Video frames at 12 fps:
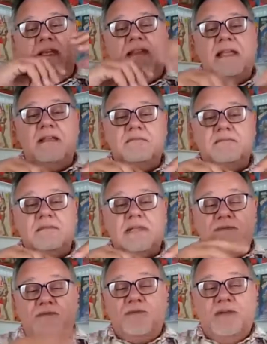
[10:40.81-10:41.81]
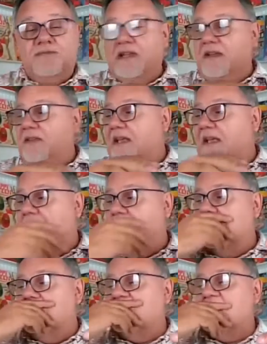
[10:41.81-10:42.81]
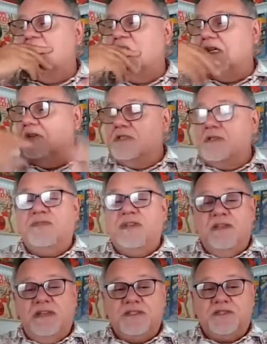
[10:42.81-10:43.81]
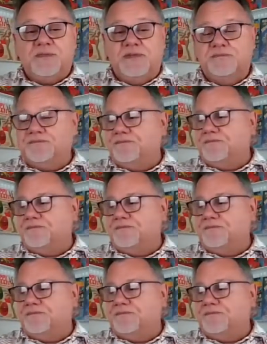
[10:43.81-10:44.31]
And then after I found that, I also found this one.